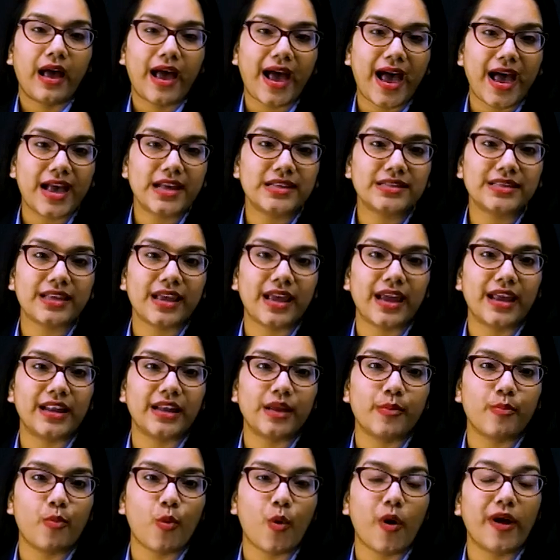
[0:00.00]
as
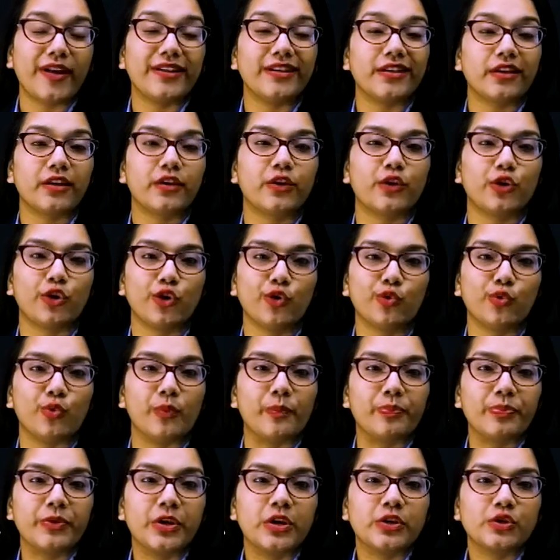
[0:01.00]
any point
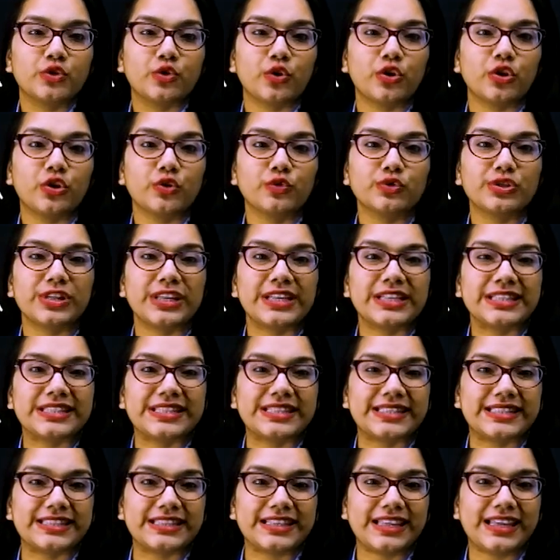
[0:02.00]
Q. So using
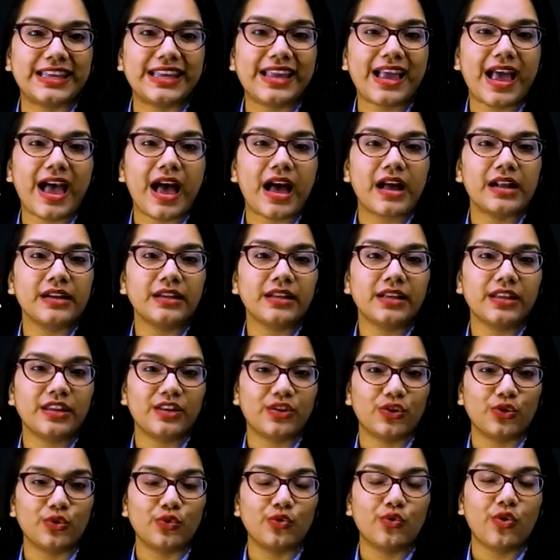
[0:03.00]
C and
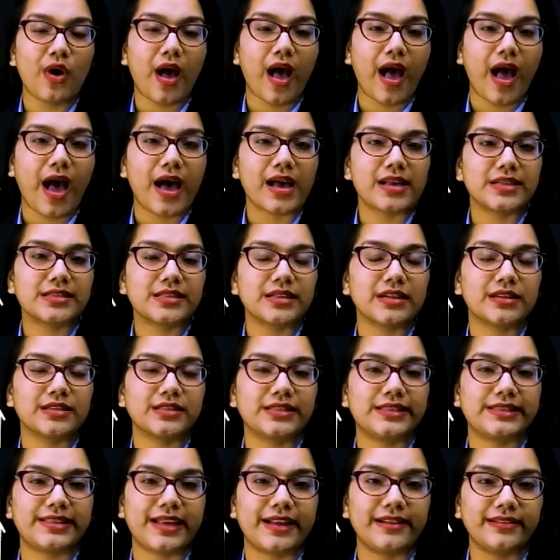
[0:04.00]
Q as a
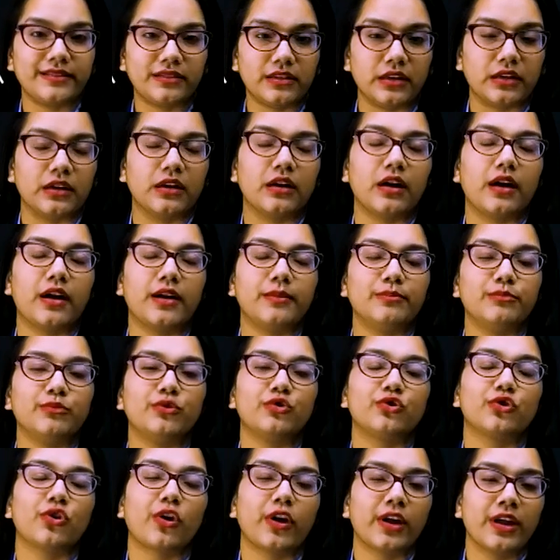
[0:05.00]
center, I'm
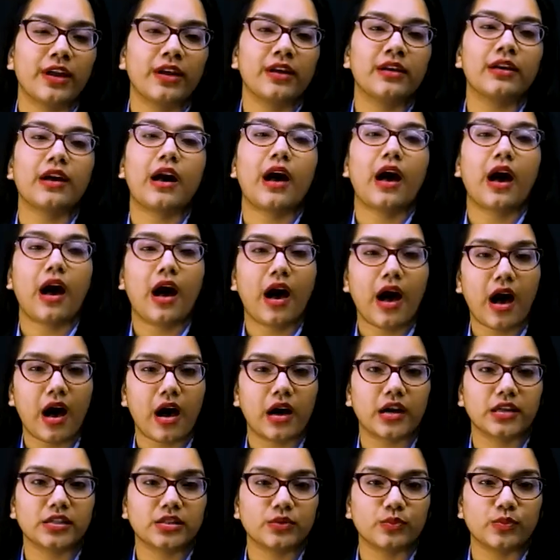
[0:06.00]
drawing
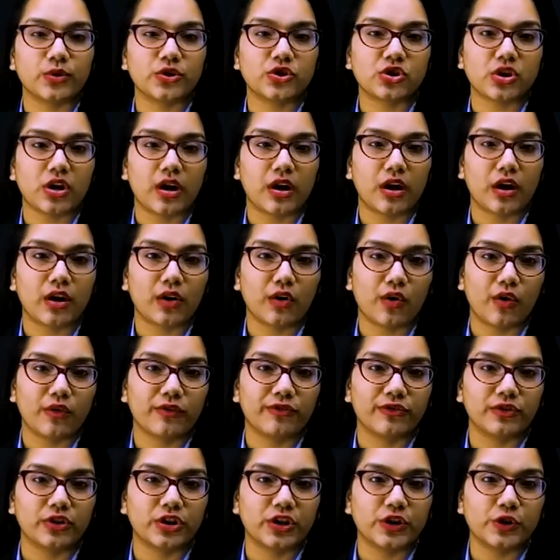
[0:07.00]
arcs which are of
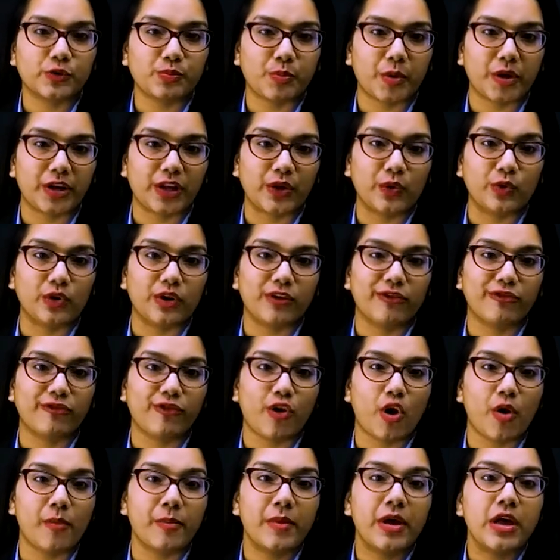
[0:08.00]
this particular
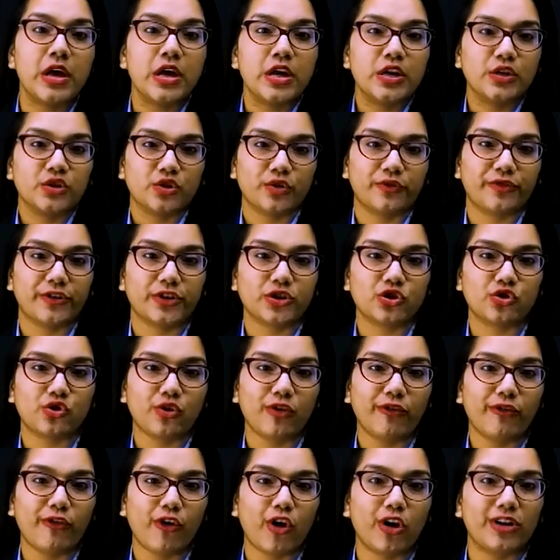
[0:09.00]
form. So first
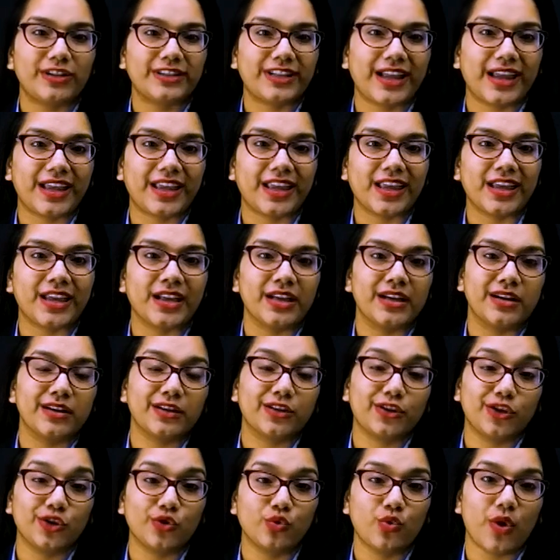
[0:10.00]
of all, taking
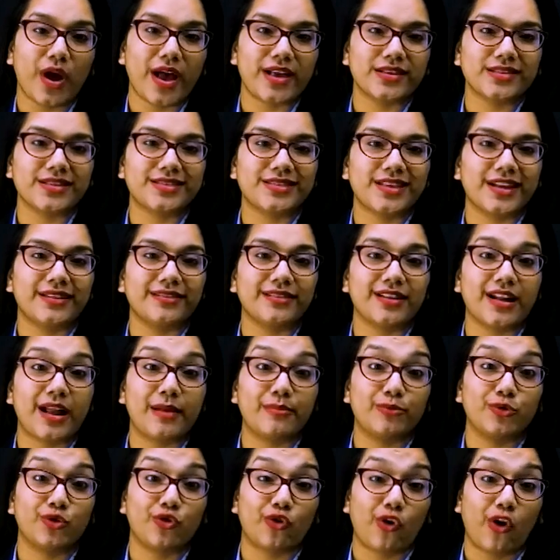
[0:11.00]
Q as a center,
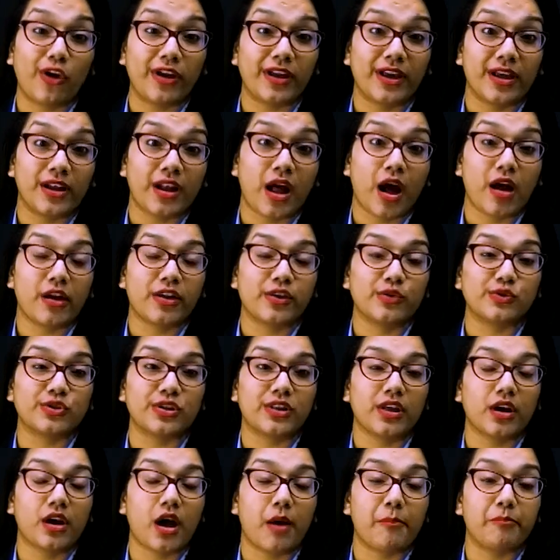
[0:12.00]
I'm drawing an arc
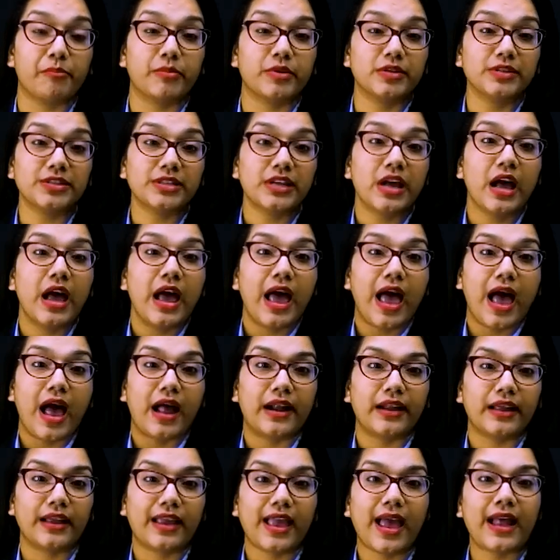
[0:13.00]
using the compass,
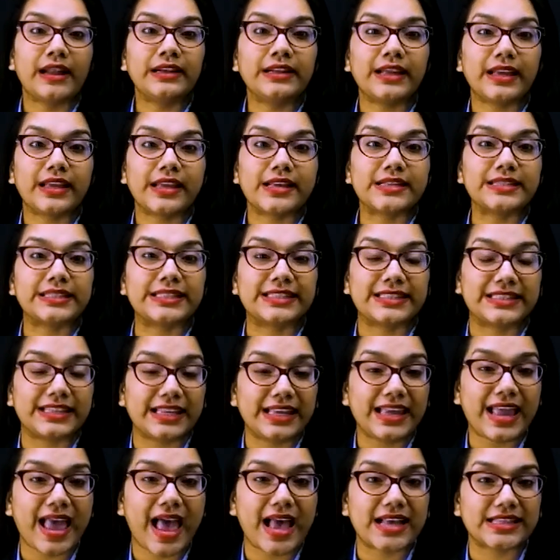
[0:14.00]
and again taking
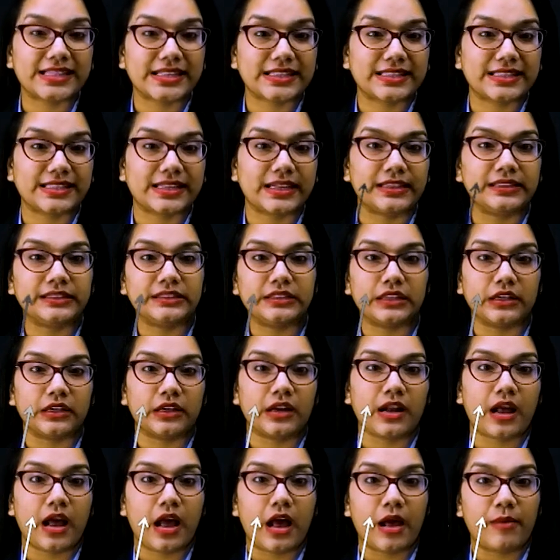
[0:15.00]
C as a center,
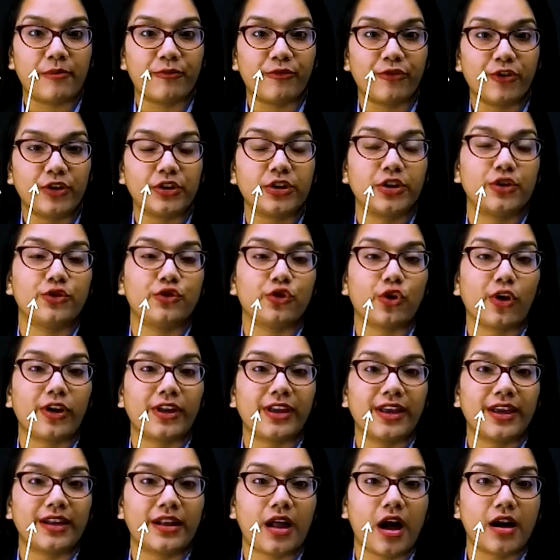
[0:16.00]
I'm further
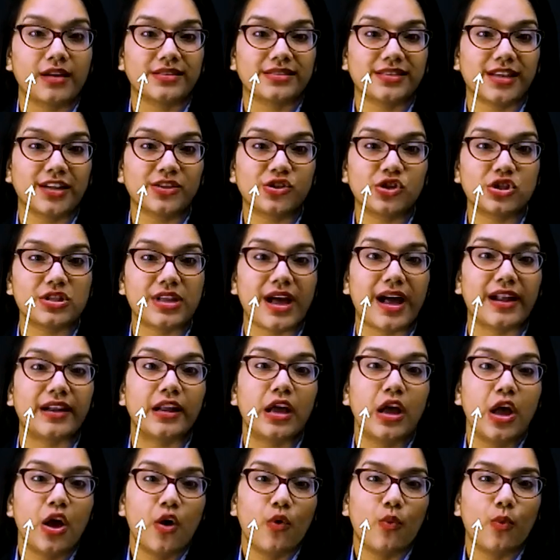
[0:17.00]
drawing an arc such that
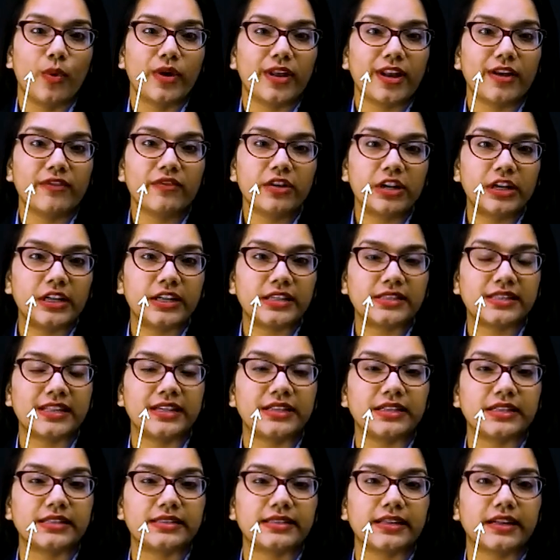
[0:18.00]
wherever it is
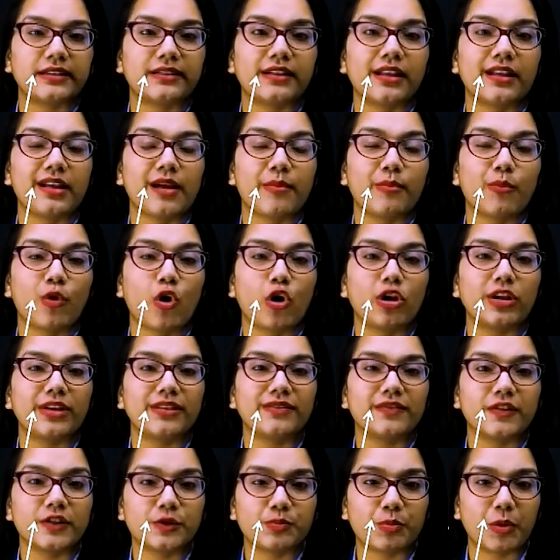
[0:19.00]
intersecting, I'm
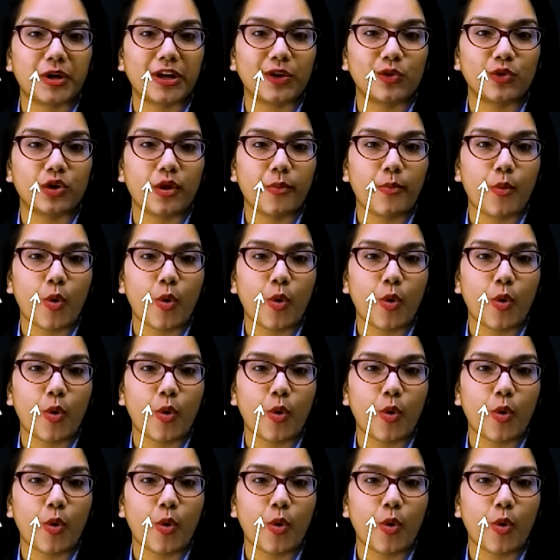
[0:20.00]
calling this particular